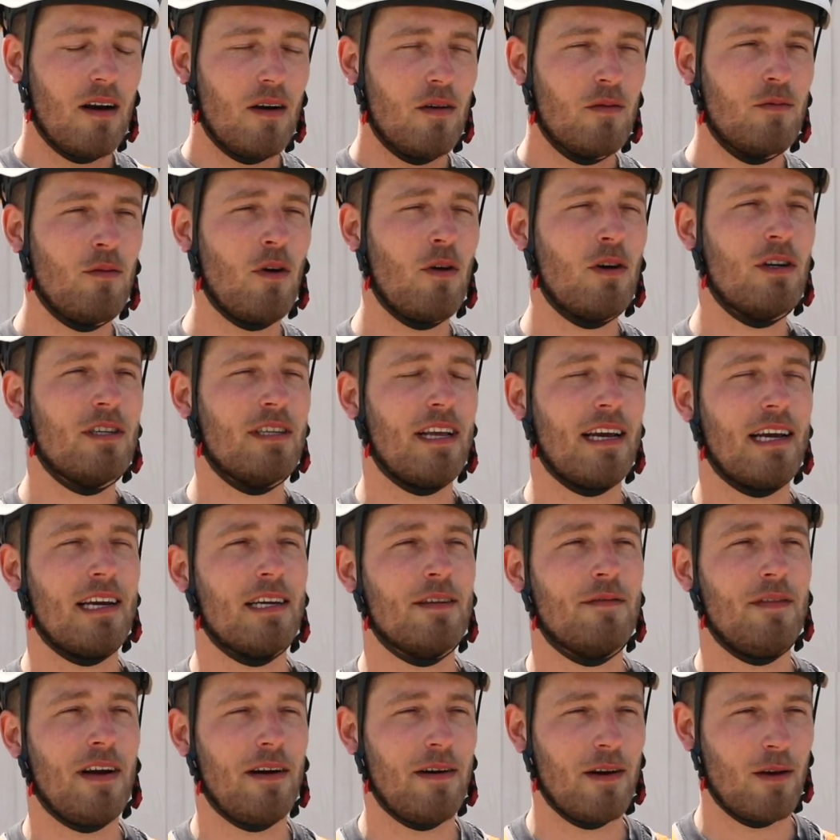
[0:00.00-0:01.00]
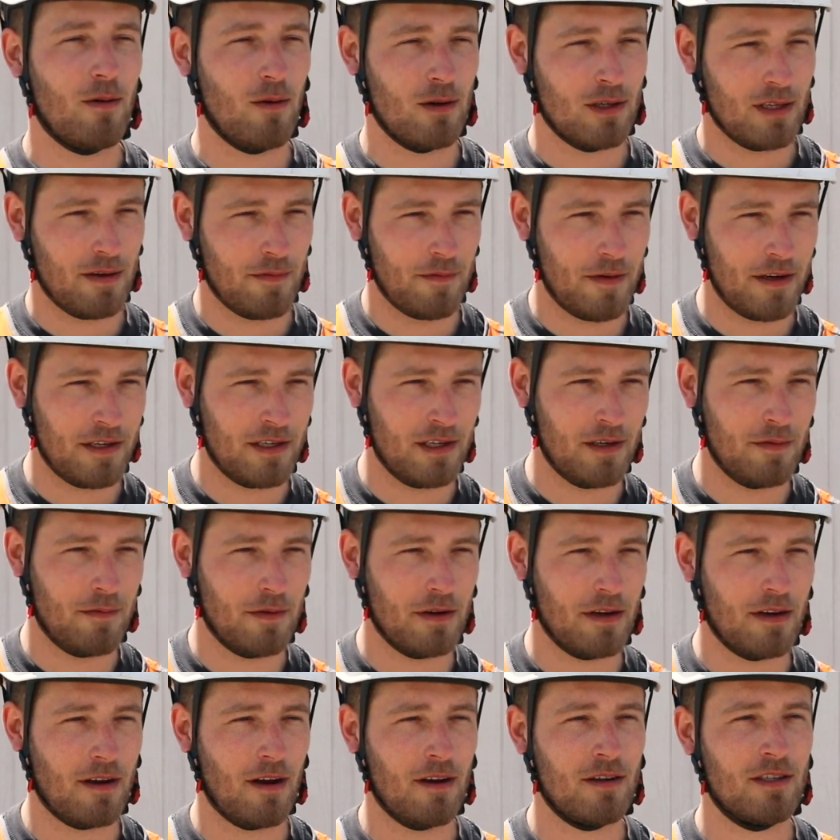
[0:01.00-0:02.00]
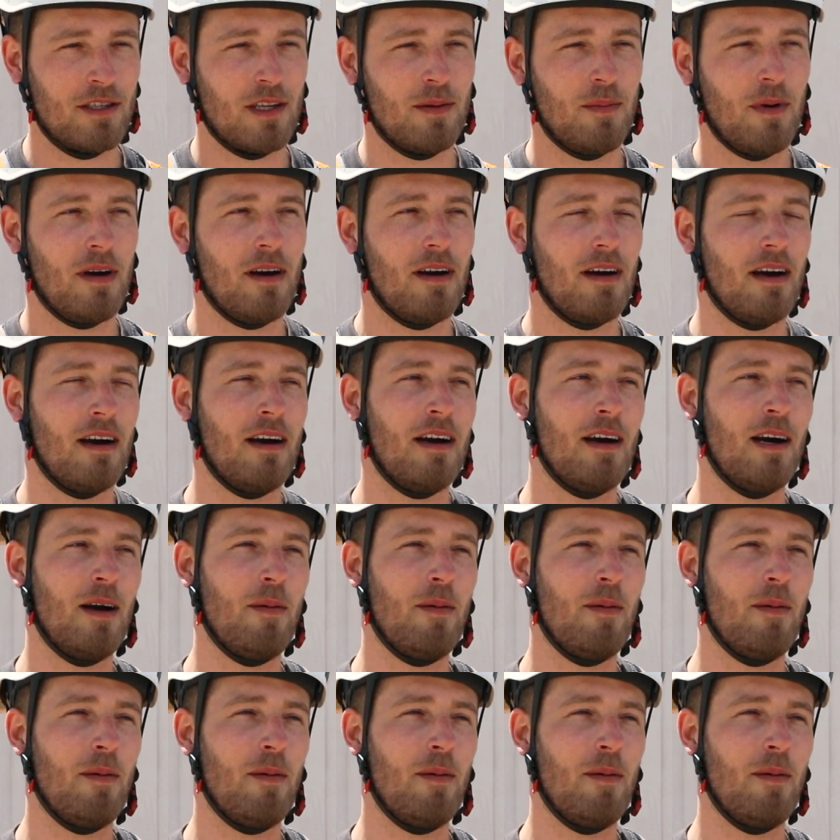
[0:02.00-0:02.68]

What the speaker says: Roxtec is very cost efficient for the customer.